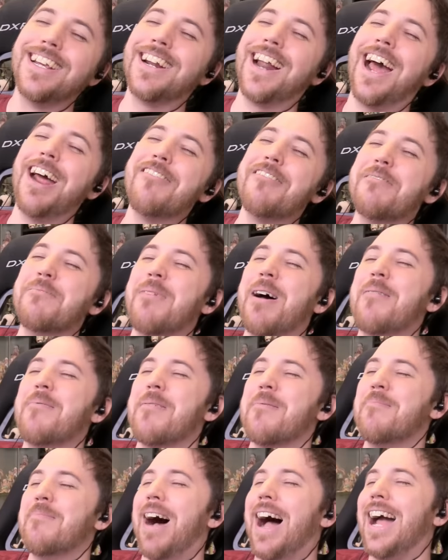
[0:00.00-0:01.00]
Dude, I
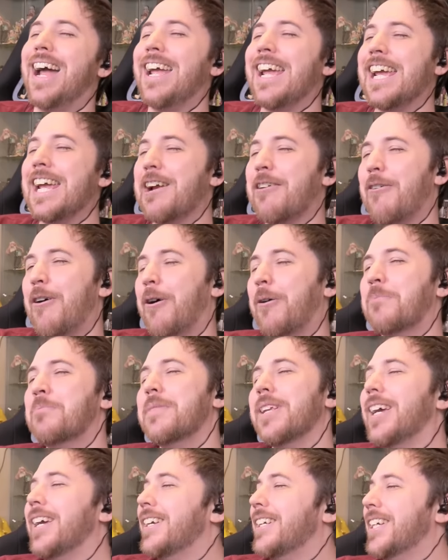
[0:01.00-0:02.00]
remember My
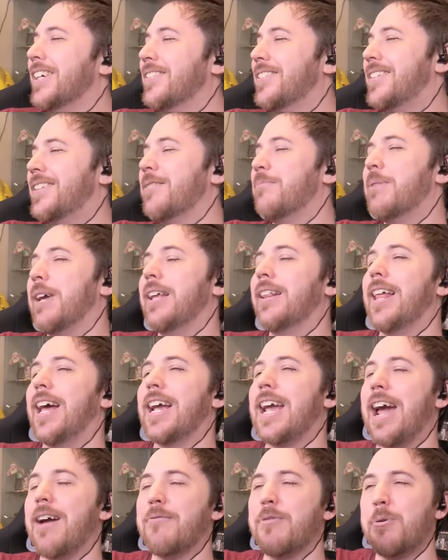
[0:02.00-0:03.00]
Hero used to be
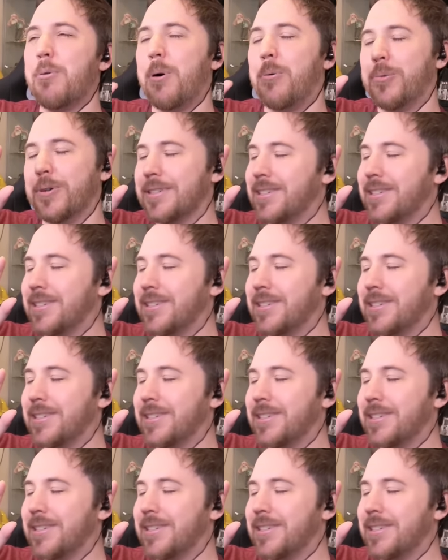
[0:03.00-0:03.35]
like everyone